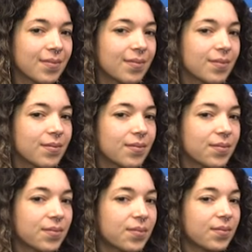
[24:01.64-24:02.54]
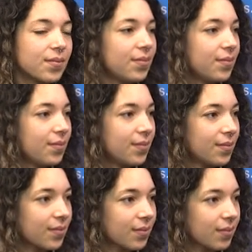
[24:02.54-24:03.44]

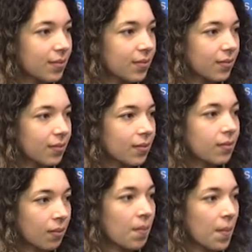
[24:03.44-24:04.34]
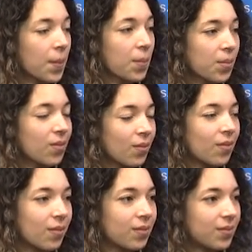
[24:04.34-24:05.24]

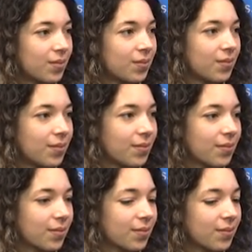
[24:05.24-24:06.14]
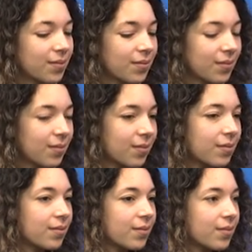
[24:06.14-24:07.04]

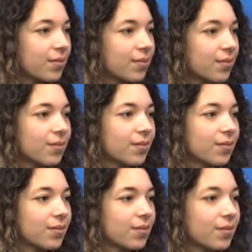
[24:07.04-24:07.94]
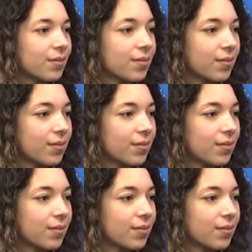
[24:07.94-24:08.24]
(not speaking)